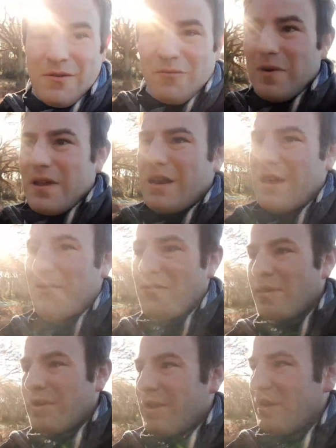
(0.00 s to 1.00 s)
We're now
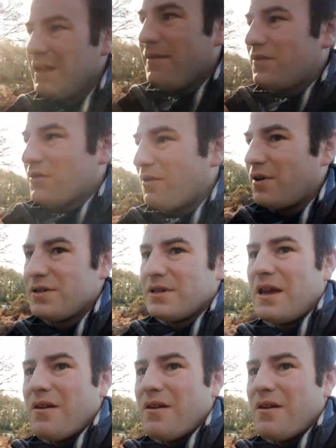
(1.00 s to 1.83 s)
going to leave the grassy